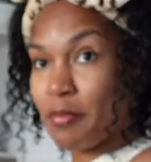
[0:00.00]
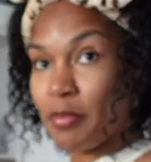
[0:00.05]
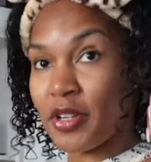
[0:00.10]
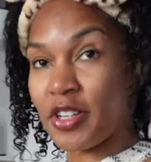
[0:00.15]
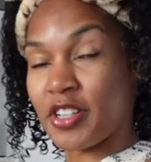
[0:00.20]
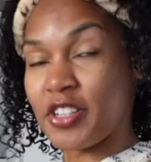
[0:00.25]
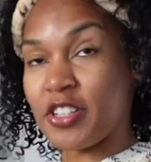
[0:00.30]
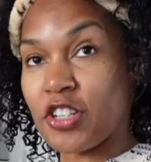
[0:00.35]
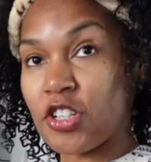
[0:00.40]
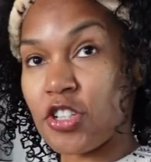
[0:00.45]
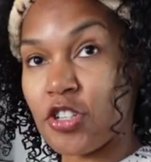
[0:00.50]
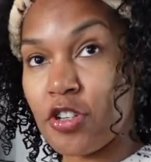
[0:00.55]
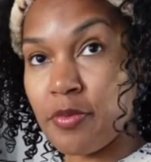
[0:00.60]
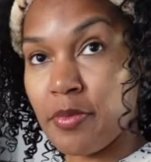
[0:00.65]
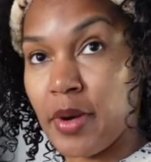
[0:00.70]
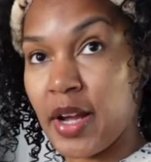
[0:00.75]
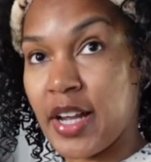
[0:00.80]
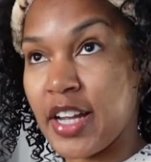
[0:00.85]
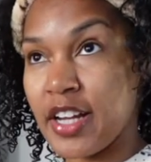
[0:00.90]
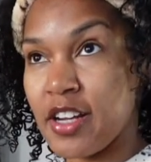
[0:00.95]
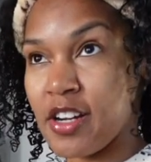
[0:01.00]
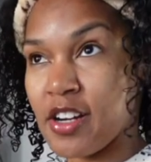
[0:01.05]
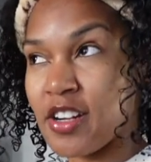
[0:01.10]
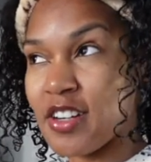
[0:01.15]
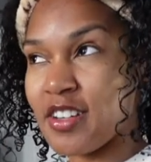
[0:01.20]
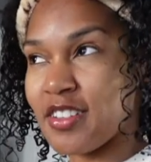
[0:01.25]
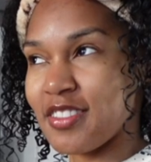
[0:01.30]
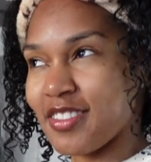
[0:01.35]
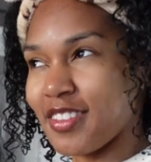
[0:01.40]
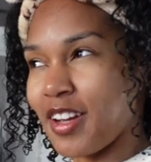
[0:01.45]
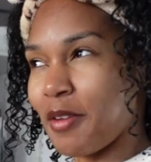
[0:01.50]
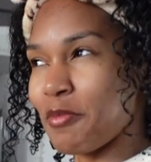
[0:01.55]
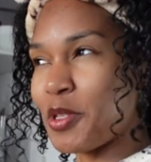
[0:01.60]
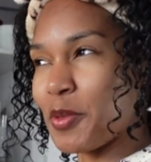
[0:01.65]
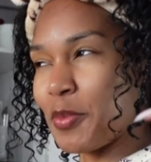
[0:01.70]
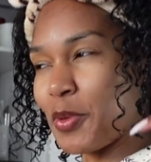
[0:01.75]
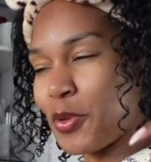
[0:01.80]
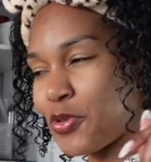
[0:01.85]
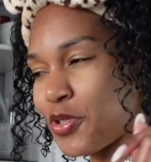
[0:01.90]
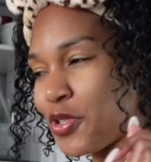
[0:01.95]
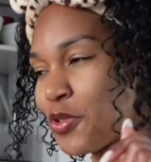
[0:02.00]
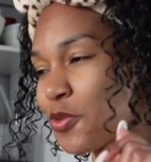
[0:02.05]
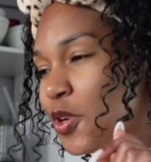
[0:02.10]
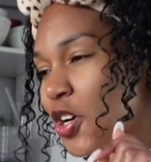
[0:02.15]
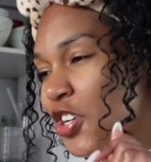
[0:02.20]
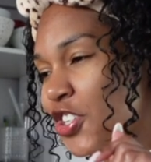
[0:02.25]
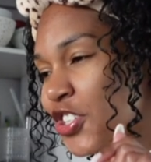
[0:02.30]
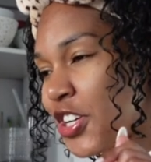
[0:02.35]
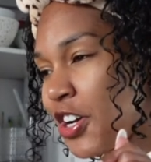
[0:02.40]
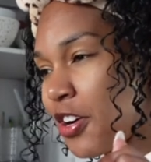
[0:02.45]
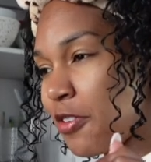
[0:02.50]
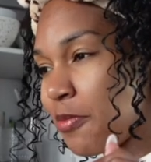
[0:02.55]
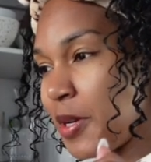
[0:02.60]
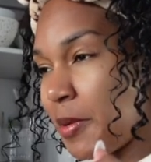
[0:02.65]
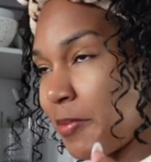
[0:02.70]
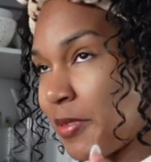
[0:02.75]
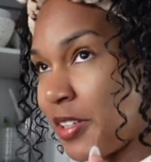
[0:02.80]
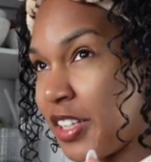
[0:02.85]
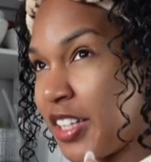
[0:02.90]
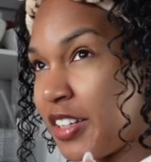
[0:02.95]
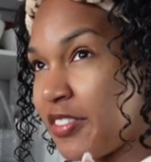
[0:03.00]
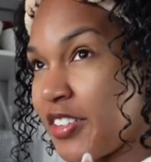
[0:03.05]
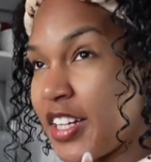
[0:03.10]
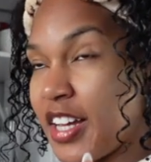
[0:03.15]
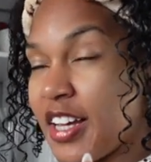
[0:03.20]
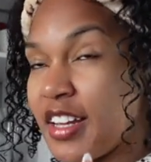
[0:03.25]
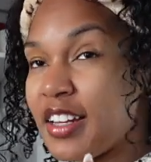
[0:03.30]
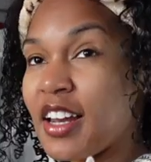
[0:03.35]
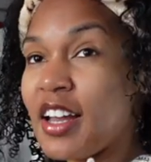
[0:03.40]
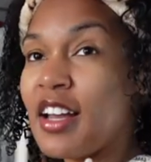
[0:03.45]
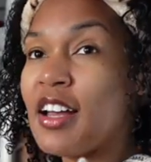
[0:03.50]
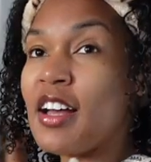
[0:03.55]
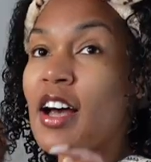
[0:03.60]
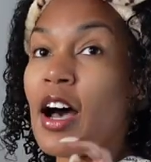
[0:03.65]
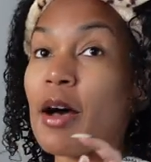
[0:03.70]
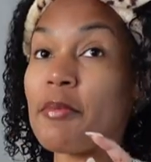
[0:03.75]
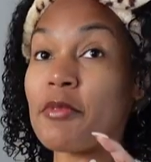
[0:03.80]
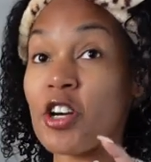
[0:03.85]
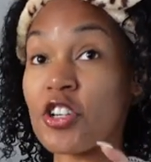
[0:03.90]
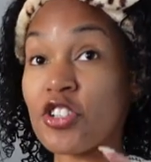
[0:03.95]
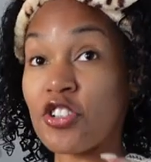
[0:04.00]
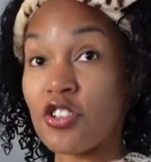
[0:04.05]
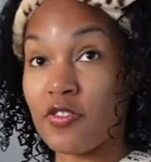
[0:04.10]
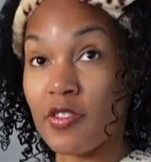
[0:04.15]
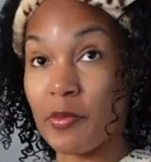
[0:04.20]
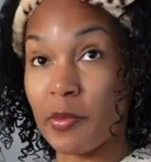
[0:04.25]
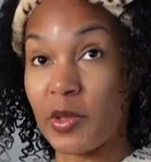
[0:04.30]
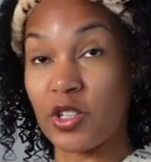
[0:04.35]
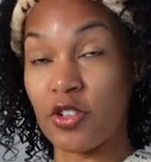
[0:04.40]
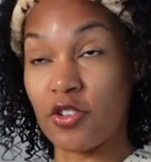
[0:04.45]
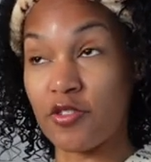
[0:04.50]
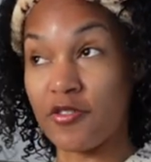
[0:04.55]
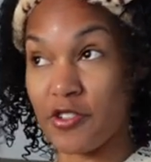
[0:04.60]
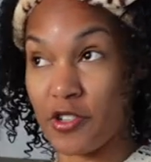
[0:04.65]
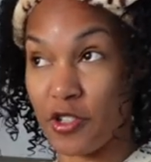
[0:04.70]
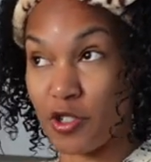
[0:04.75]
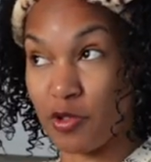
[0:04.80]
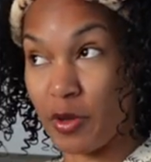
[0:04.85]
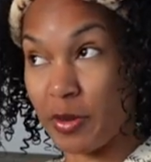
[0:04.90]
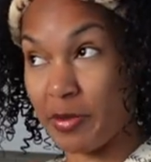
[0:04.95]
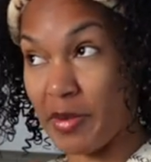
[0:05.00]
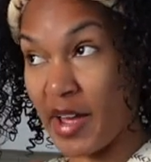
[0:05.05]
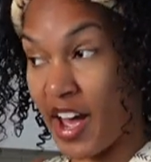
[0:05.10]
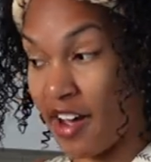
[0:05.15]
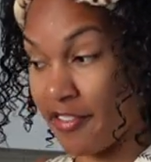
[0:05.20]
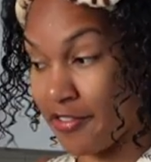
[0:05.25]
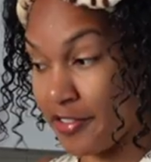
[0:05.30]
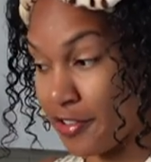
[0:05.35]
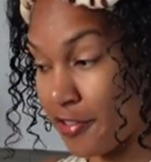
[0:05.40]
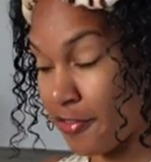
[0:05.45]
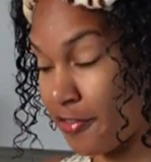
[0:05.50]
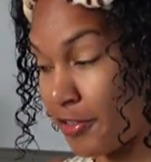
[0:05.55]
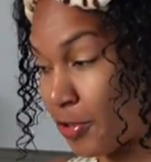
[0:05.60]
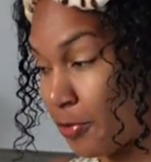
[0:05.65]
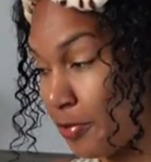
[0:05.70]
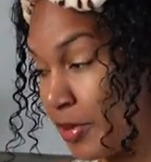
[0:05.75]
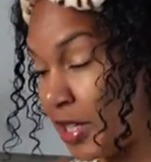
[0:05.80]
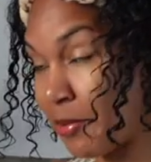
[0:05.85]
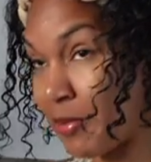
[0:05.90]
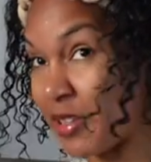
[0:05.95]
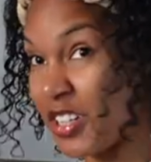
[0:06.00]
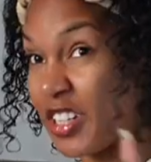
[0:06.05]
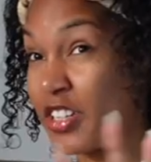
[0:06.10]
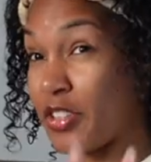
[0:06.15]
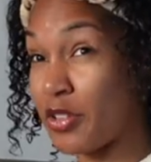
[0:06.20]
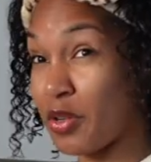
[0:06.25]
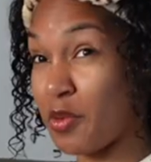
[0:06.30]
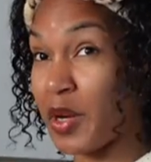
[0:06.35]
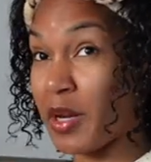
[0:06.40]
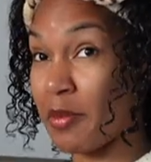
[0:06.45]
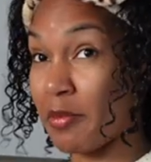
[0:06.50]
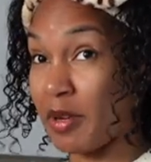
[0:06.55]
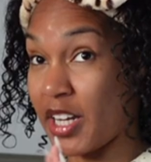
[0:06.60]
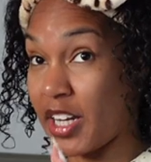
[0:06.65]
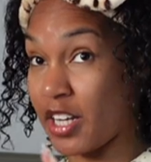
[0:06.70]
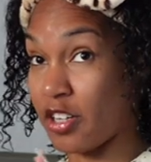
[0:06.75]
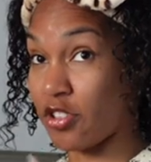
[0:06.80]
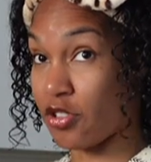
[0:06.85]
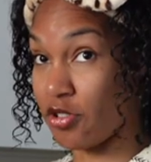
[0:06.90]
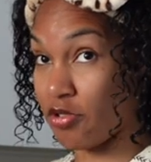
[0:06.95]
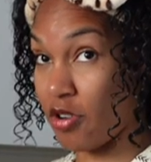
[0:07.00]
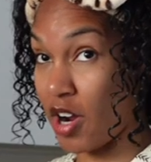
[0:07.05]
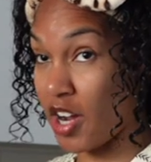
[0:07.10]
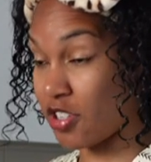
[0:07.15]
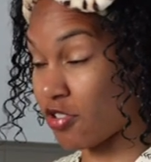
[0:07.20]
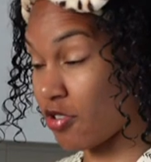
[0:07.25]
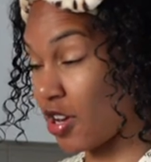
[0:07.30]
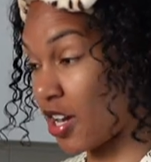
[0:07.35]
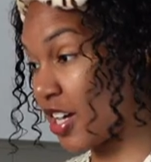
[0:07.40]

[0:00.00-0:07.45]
put conditioner in my hair. I'm supposed to wash it out, but I'm gonna leave it in. I'm not sure if I'm gonna go for a swim after filming, but either way, my hair is dry.